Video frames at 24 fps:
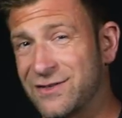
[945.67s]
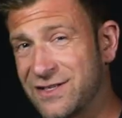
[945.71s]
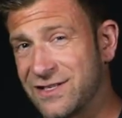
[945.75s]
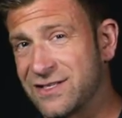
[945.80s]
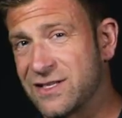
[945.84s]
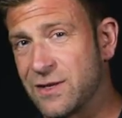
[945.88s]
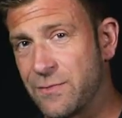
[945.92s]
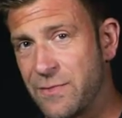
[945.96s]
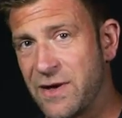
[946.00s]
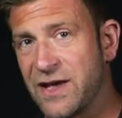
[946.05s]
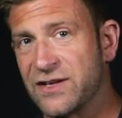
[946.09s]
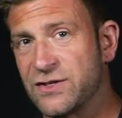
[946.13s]
Is this
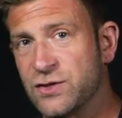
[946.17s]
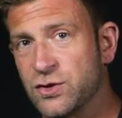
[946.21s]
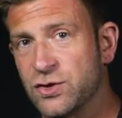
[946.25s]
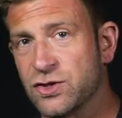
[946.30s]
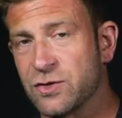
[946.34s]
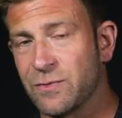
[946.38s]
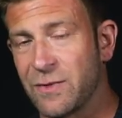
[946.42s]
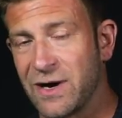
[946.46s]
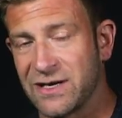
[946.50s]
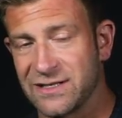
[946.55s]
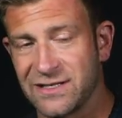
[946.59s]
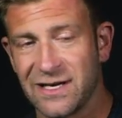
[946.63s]
the best use
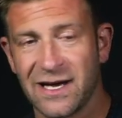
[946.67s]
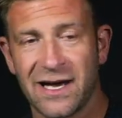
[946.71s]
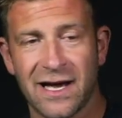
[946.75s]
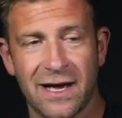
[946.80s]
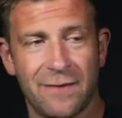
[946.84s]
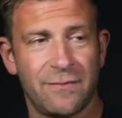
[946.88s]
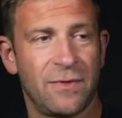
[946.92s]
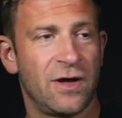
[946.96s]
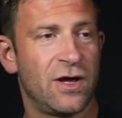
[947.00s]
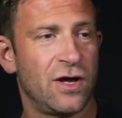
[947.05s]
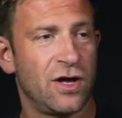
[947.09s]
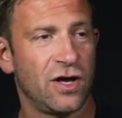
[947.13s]
of my
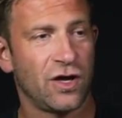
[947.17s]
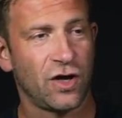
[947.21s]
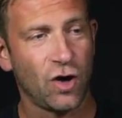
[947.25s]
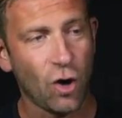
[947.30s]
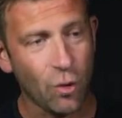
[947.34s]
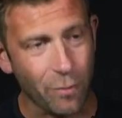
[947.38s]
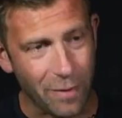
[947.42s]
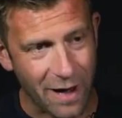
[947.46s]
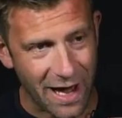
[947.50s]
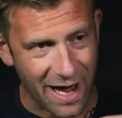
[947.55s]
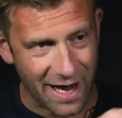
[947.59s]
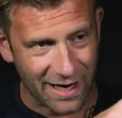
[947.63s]
time?
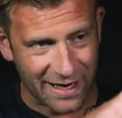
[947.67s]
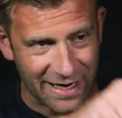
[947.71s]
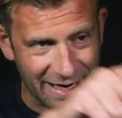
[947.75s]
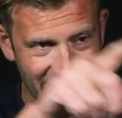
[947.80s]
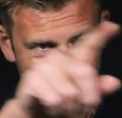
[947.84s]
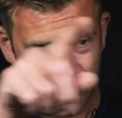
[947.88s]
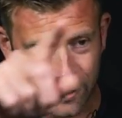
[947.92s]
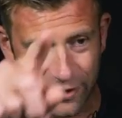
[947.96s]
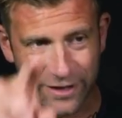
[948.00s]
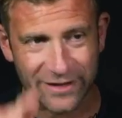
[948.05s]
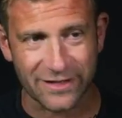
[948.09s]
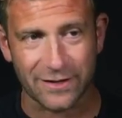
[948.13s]
Go back
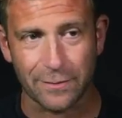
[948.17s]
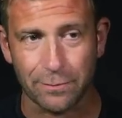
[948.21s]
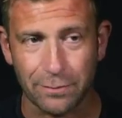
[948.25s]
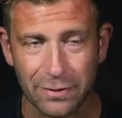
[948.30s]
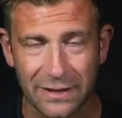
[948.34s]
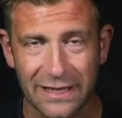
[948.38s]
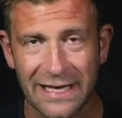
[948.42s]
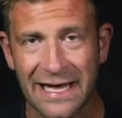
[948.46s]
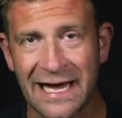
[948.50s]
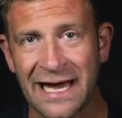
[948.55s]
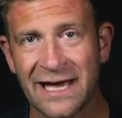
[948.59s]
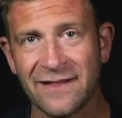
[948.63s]
and look at the
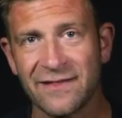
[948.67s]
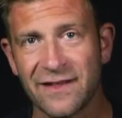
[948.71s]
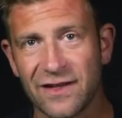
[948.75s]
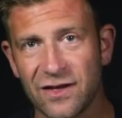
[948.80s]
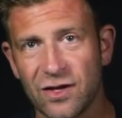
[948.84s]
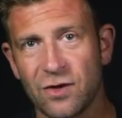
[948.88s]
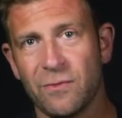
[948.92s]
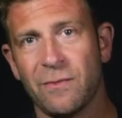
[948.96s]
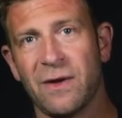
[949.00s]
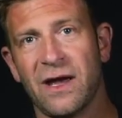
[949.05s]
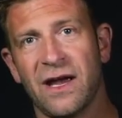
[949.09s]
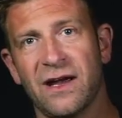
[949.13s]
plan that
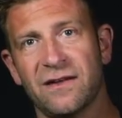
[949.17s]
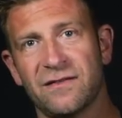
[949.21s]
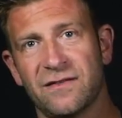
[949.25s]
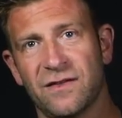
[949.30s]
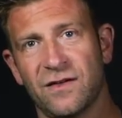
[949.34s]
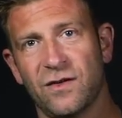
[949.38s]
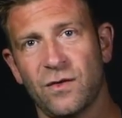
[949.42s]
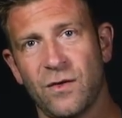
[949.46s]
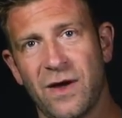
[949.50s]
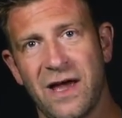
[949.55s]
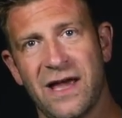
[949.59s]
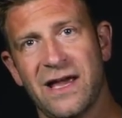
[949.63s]
you made
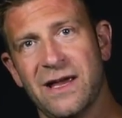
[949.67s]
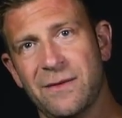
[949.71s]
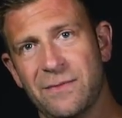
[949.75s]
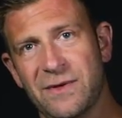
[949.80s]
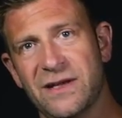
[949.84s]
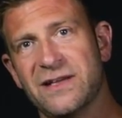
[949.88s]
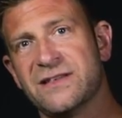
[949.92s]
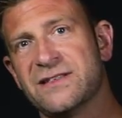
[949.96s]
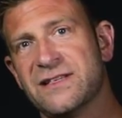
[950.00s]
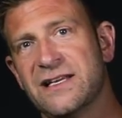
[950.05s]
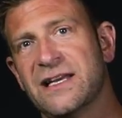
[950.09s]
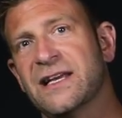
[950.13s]
to do A,
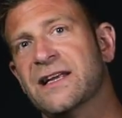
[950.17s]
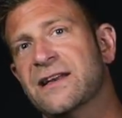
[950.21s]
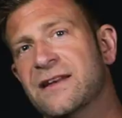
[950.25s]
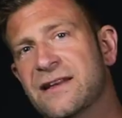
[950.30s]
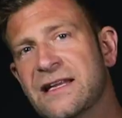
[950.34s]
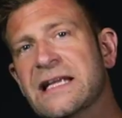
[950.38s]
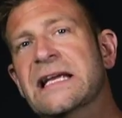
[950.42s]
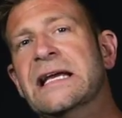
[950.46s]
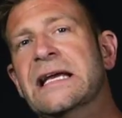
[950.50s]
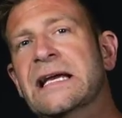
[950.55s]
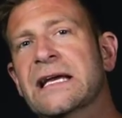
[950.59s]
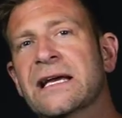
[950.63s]
B, C, and
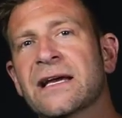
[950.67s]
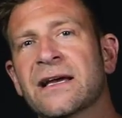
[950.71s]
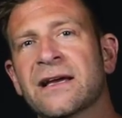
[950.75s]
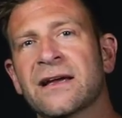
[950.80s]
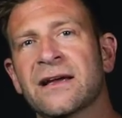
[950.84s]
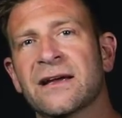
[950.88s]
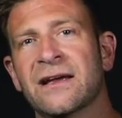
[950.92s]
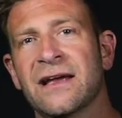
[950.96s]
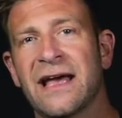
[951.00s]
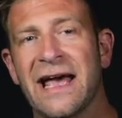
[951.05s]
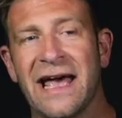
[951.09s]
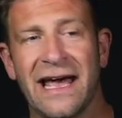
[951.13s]
D.
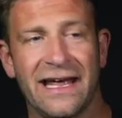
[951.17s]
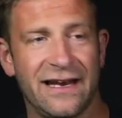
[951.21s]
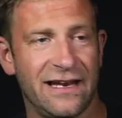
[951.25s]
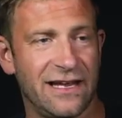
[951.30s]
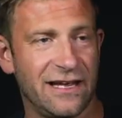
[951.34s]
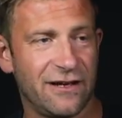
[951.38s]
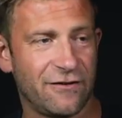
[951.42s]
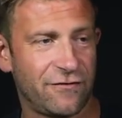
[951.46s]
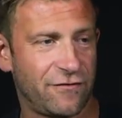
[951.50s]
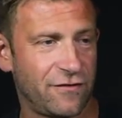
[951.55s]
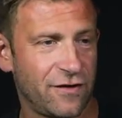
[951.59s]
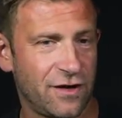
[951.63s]
And
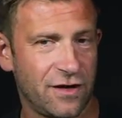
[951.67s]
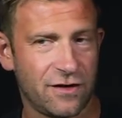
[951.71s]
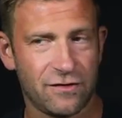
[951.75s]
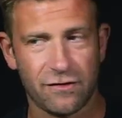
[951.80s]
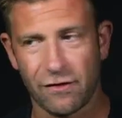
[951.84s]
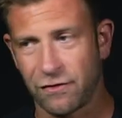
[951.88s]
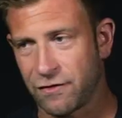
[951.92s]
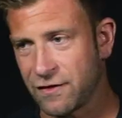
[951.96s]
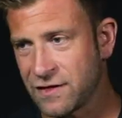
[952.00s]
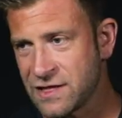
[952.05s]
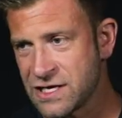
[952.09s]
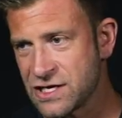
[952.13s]
if
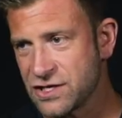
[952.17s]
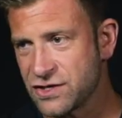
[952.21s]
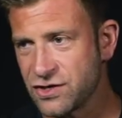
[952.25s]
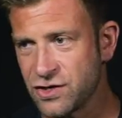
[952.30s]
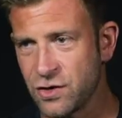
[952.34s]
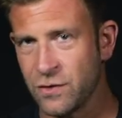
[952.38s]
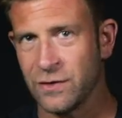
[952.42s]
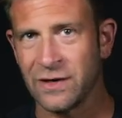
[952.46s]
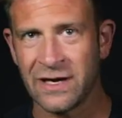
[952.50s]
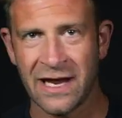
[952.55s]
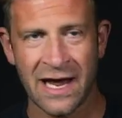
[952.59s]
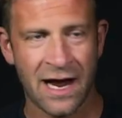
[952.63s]
the thing that
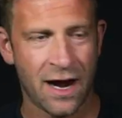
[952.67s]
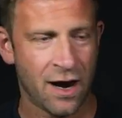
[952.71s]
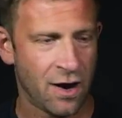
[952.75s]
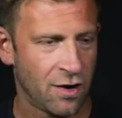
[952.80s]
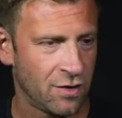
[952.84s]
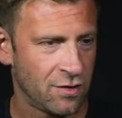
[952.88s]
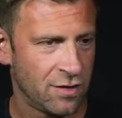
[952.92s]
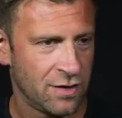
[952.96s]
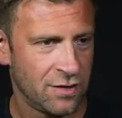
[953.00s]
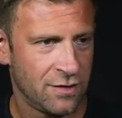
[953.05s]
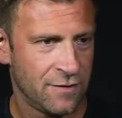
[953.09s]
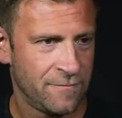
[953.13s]
you're doing
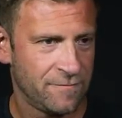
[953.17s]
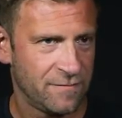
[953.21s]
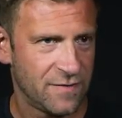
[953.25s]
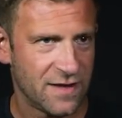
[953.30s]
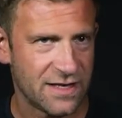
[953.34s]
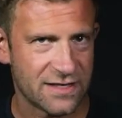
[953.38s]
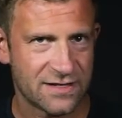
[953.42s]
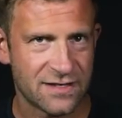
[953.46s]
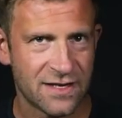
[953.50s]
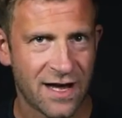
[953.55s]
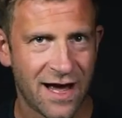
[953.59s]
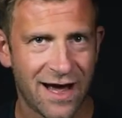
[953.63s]
now
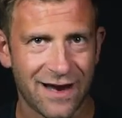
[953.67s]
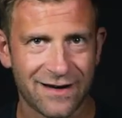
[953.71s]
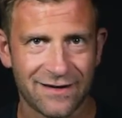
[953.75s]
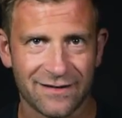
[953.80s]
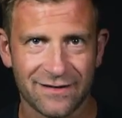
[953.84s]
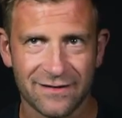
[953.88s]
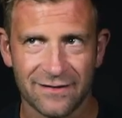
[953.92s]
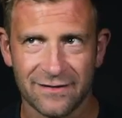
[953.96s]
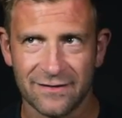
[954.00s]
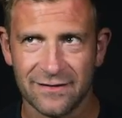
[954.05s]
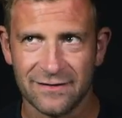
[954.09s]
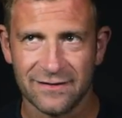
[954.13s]
is
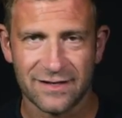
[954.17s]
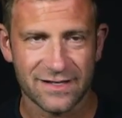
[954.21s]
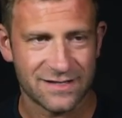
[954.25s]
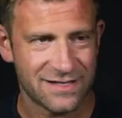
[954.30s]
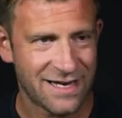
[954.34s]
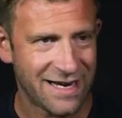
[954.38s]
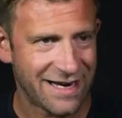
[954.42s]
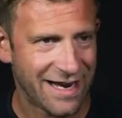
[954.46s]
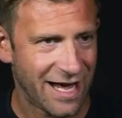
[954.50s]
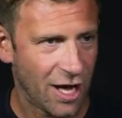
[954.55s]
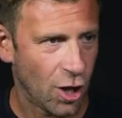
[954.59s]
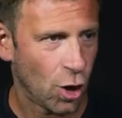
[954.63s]
not, does
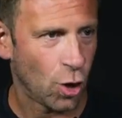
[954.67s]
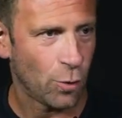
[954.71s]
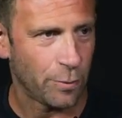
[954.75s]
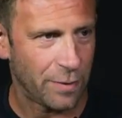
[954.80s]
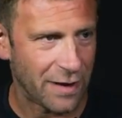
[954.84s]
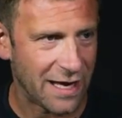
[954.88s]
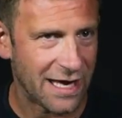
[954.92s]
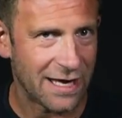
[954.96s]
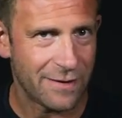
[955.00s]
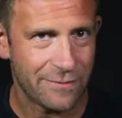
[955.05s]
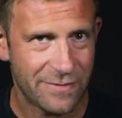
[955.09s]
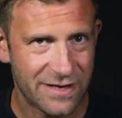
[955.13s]
not
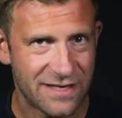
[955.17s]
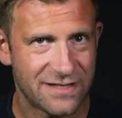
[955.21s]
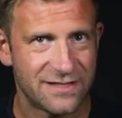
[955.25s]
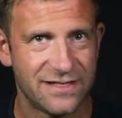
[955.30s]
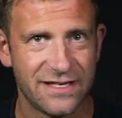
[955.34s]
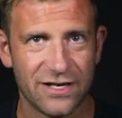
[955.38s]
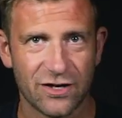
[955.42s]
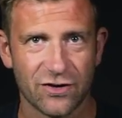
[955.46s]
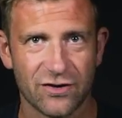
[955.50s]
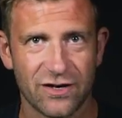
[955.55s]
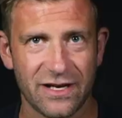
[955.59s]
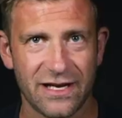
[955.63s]
help A, B,
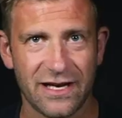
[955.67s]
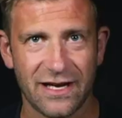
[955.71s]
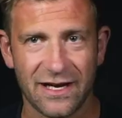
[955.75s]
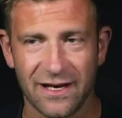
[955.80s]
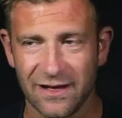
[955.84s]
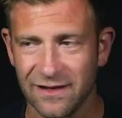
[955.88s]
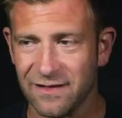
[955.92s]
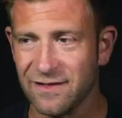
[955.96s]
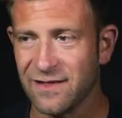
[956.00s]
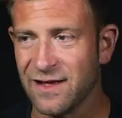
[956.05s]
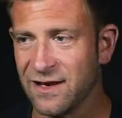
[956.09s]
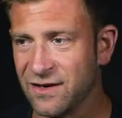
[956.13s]
C, or
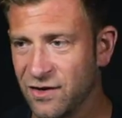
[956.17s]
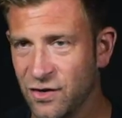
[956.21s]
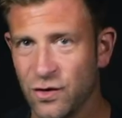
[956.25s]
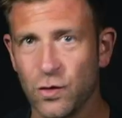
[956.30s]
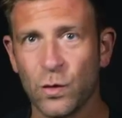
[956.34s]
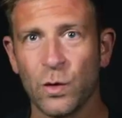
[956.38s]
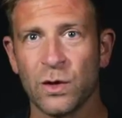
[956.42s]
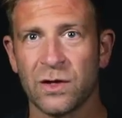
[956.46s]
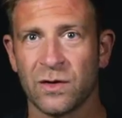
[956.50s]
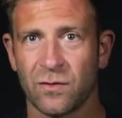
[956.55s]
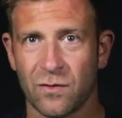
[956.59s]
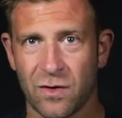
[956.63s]
D, then you're
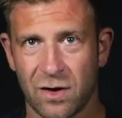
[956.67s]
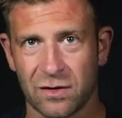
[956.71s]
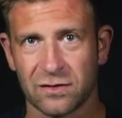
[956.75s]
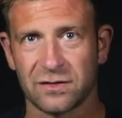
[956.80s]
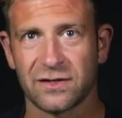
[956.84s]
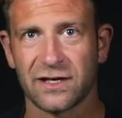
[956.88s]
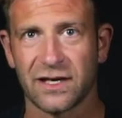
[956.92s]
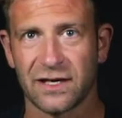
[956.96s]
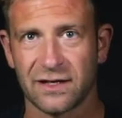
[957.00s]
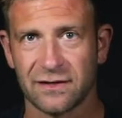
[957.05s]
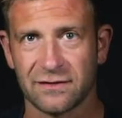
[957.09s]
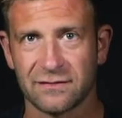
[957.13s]
doing the wrong
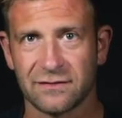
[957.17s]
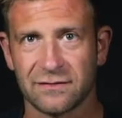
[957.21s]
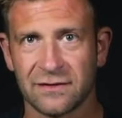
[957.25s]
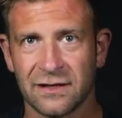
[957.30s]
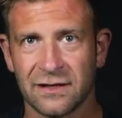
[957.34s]
thing.